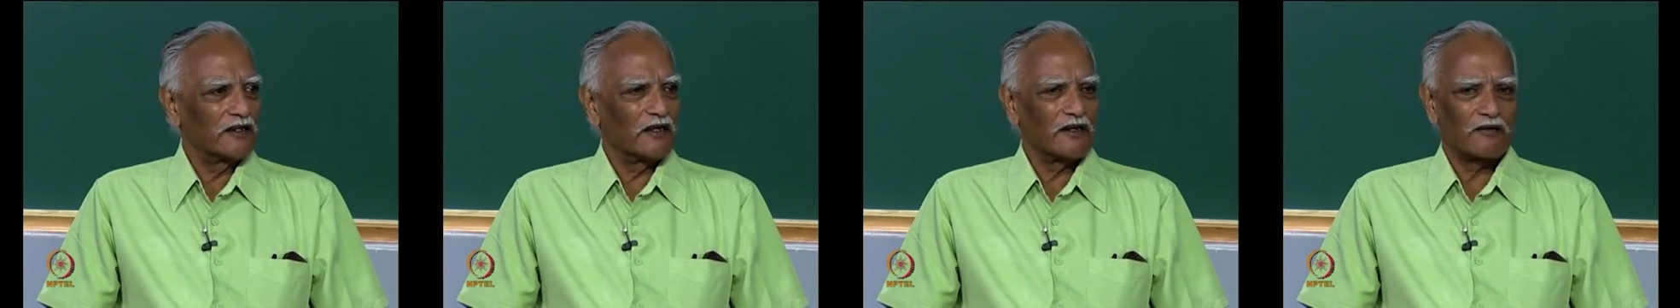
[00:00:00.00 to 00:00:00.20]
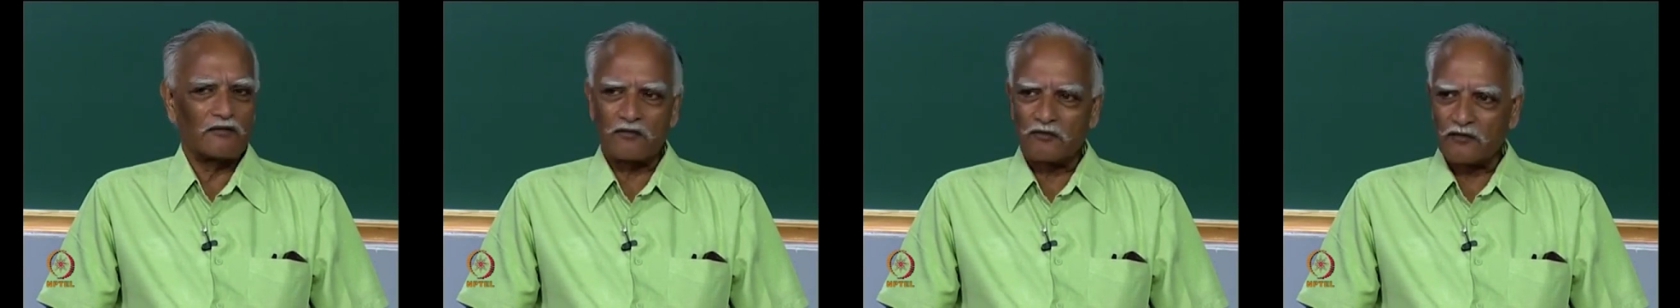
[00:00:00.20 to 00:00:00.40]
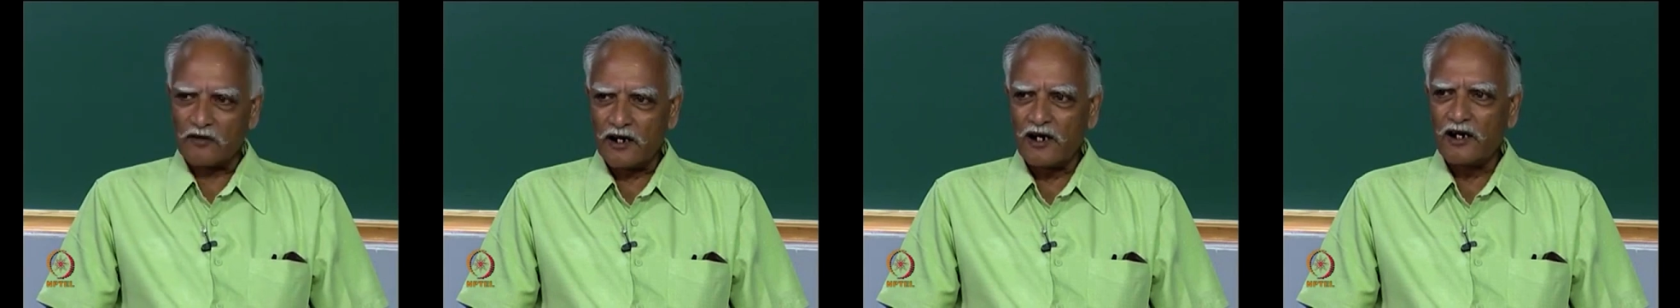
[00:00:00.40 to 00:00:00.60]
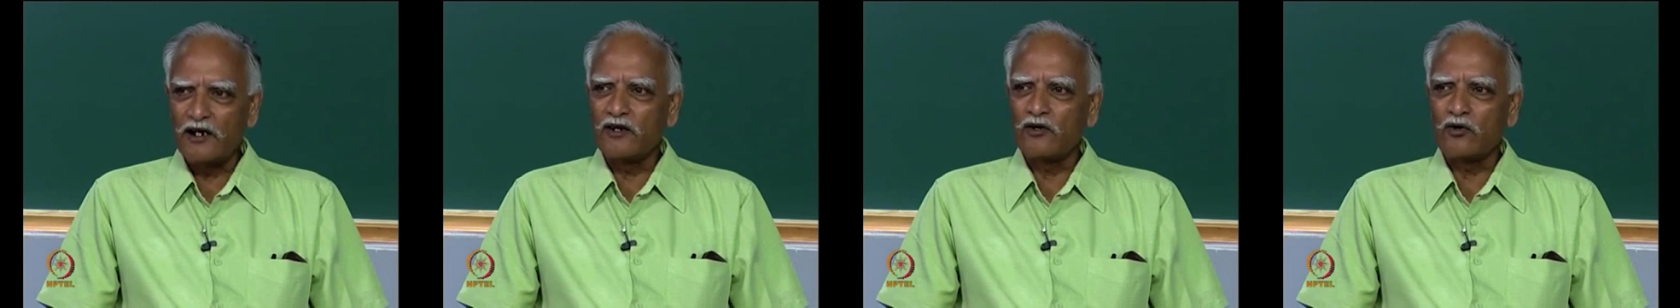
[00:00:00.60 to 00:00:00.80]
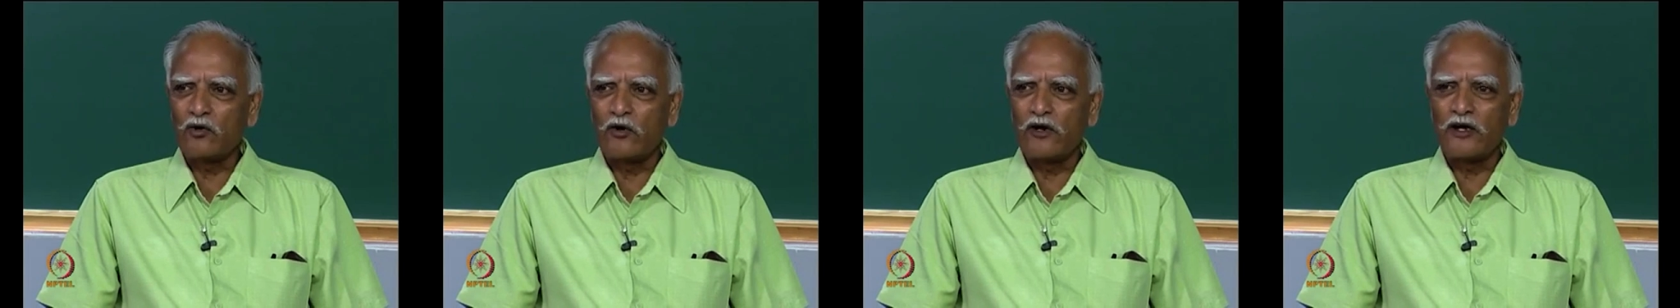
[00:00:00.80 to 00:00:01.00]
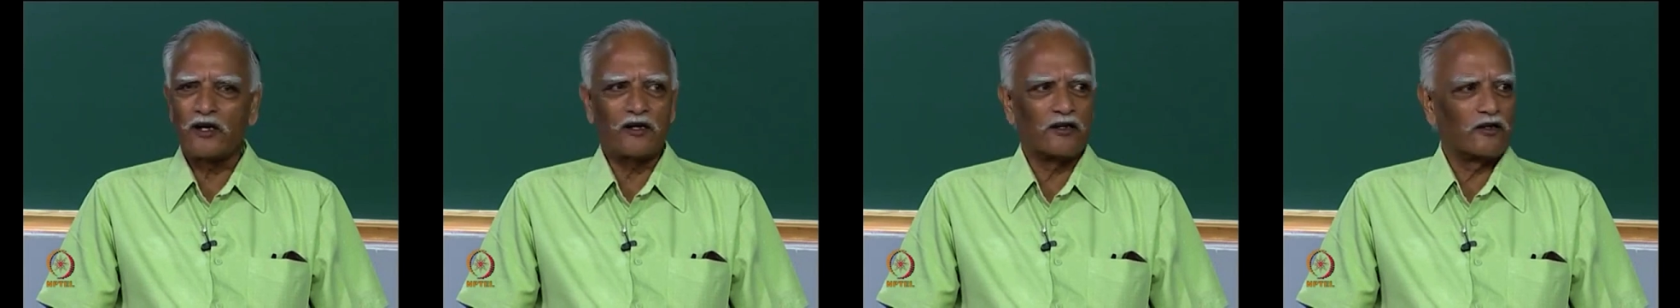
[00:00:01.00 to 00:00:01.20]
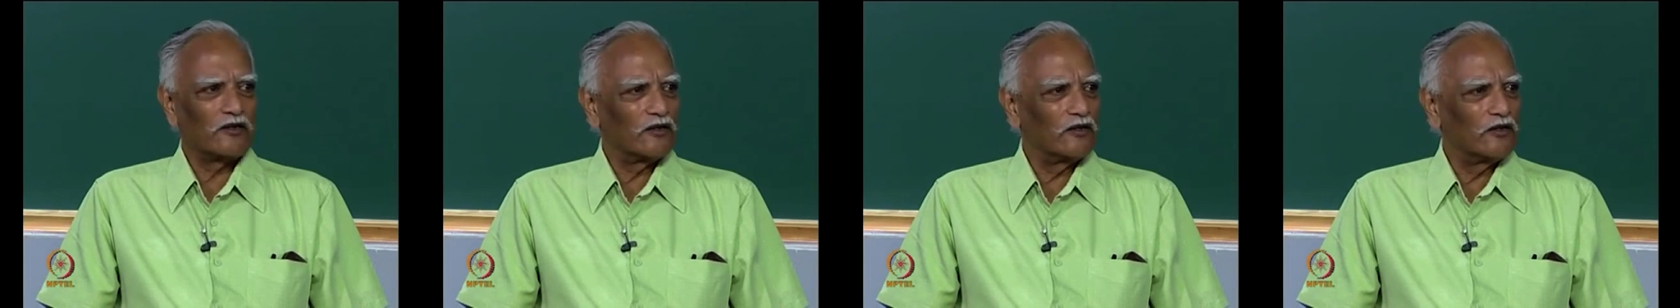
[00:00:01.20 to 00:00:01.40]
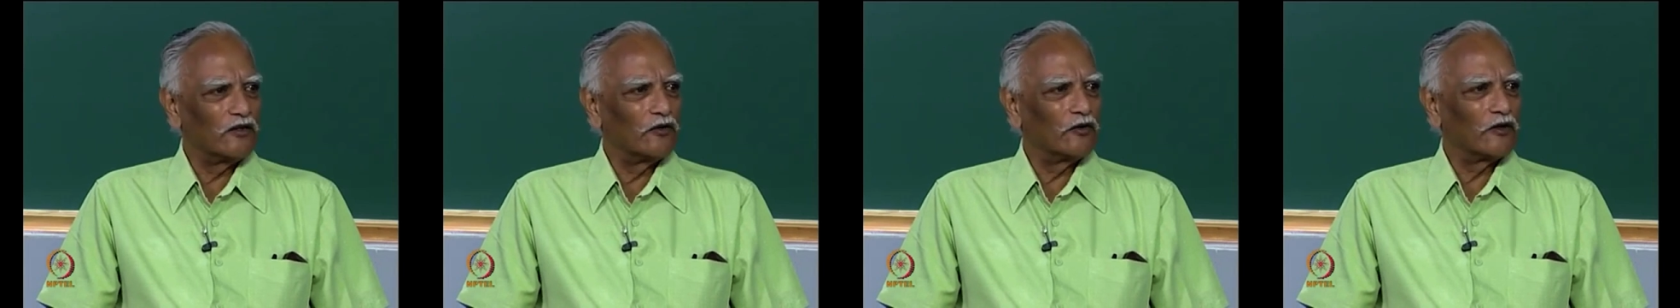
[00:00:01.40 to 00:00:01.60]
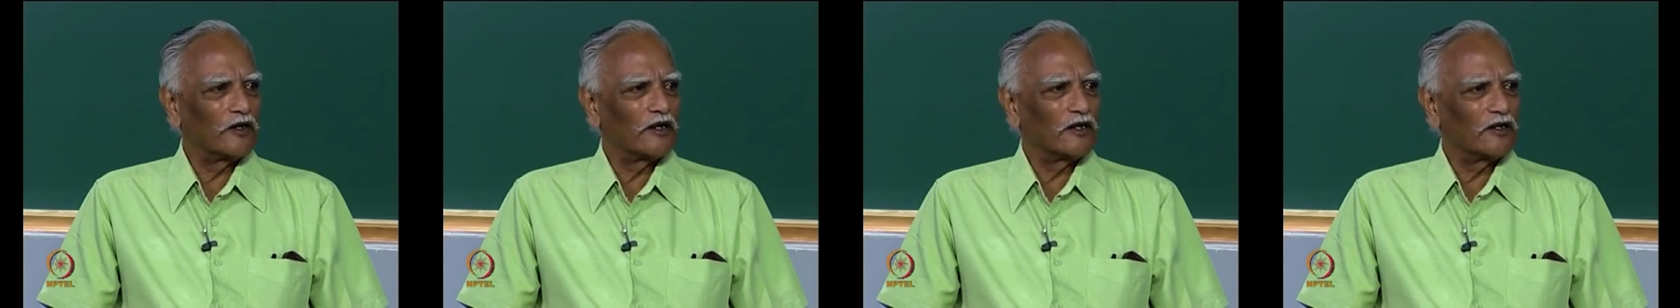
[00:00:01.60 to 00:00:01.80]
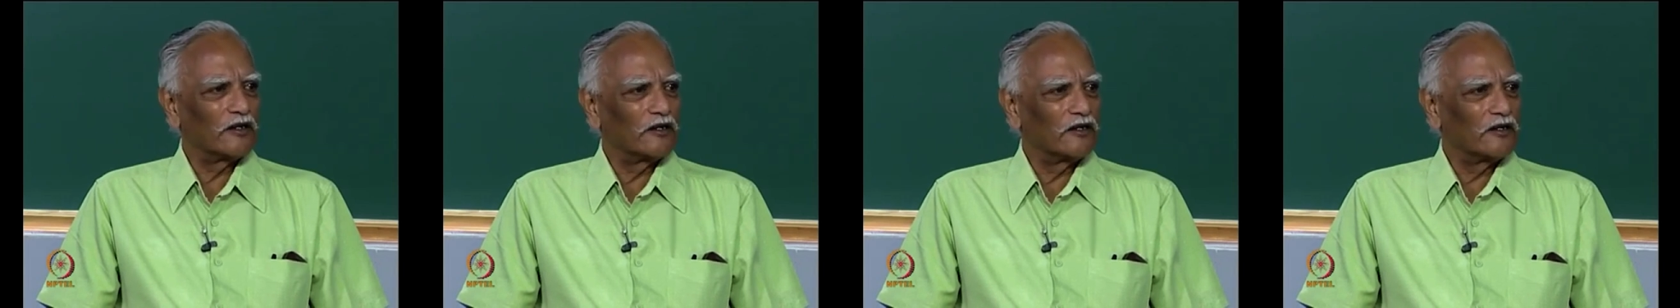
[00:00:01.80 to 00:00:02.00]
they are really growing
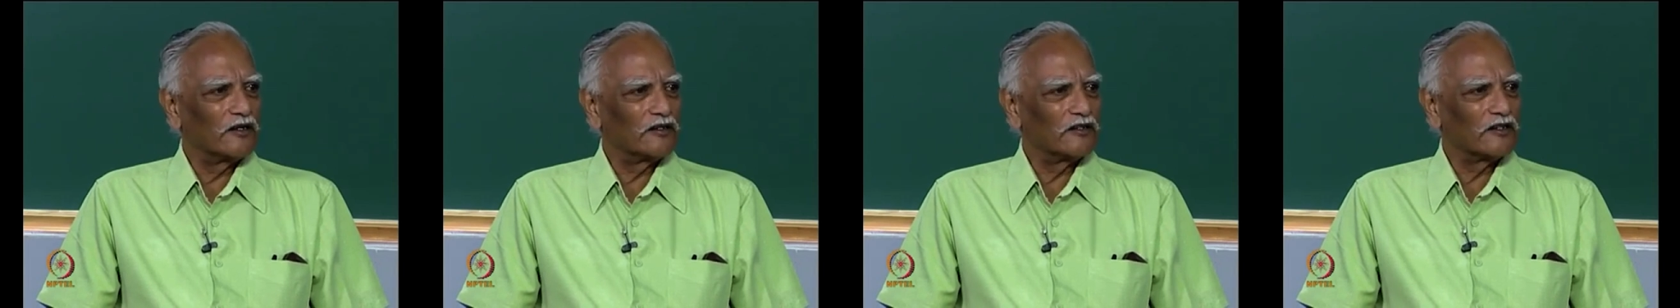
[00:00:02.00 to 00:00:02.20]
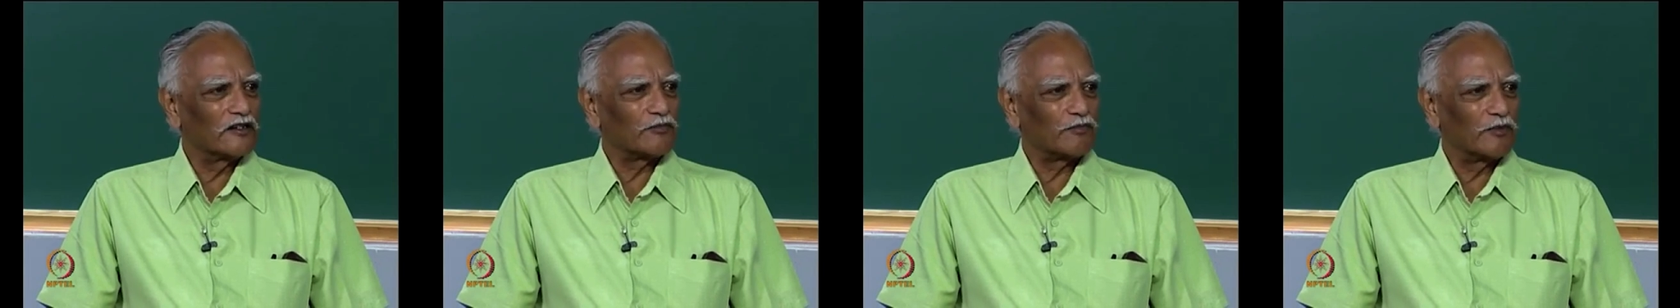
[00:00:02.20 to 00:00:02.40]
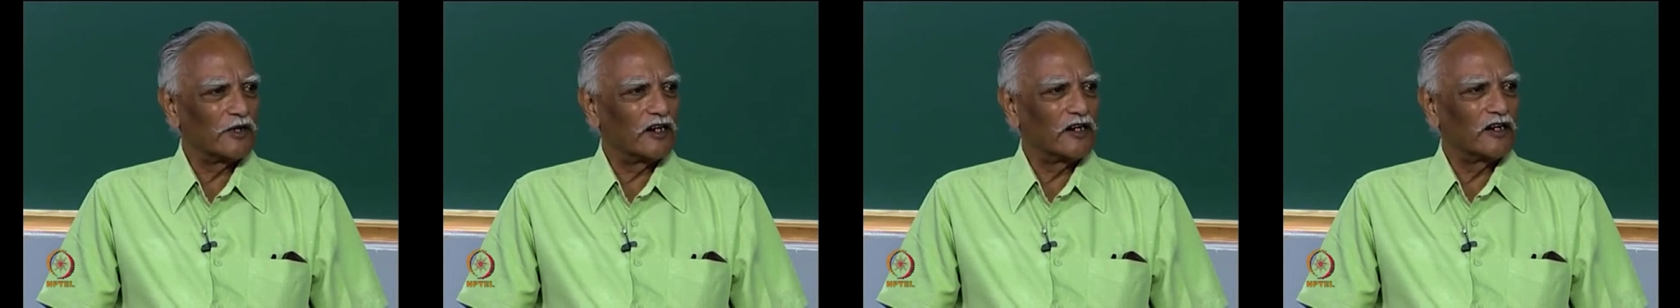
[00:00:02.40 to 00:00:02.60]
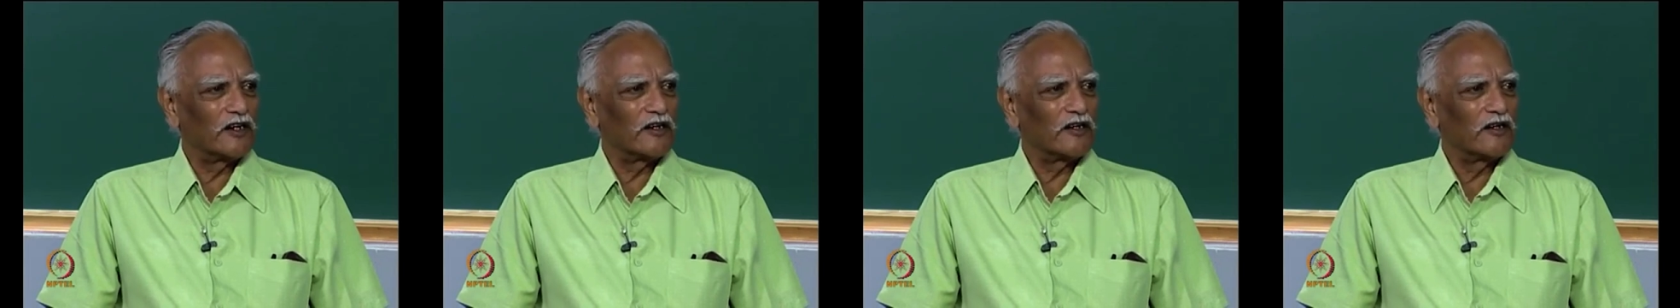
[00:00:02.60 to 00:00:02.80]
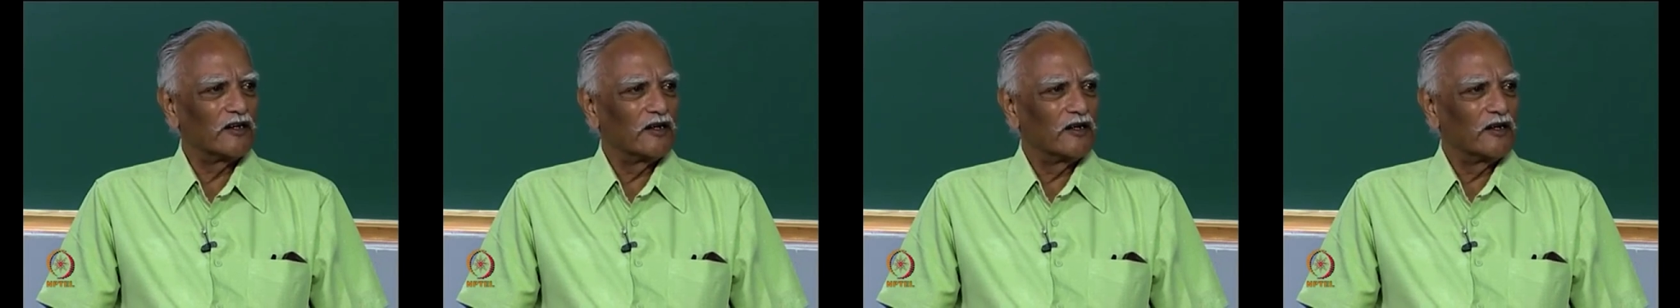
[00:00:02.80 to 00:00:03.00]
during this period.